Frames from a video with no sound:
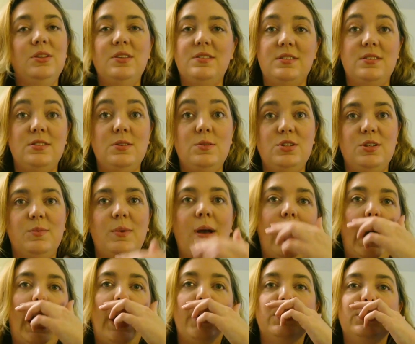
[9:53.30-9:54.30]
This is YouTube.
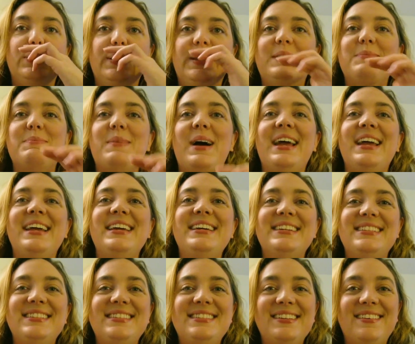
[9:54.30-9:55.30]
I will link my
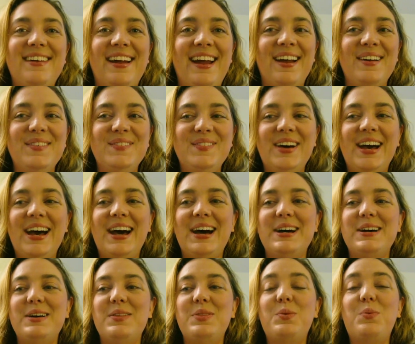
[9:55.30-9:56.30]
Instagram,
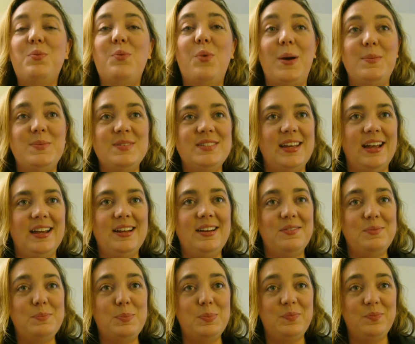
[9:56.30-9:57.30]
uh, the website,
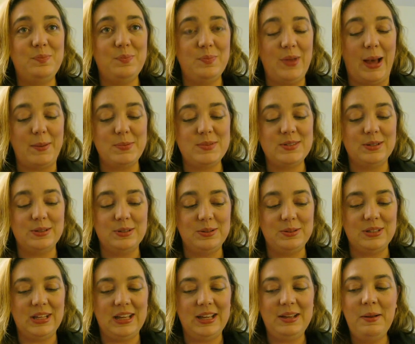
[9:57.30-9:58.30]

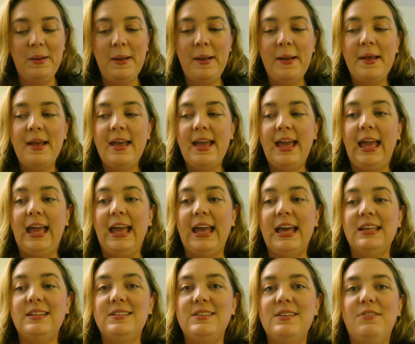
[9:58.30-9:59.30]
absolutely,
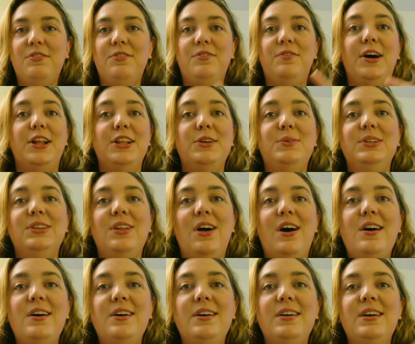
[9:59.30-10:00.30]
and follow
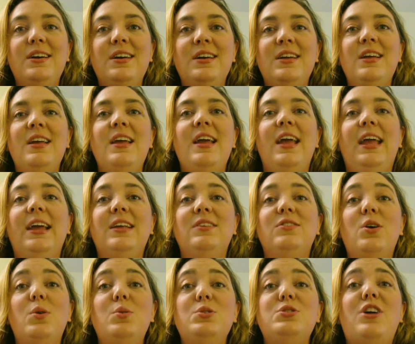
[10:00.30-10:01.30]
along
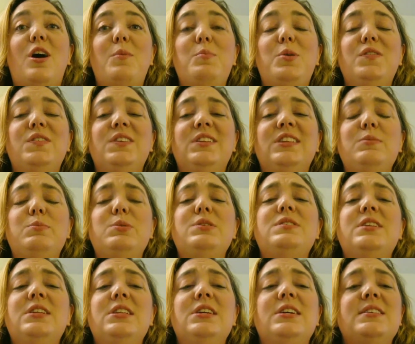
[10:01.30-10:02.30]
and go shop Perfectly
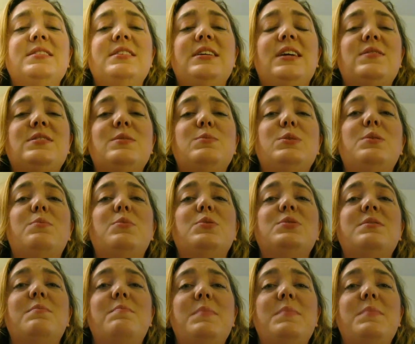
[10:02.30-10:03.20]
Priscilla because they have some of the most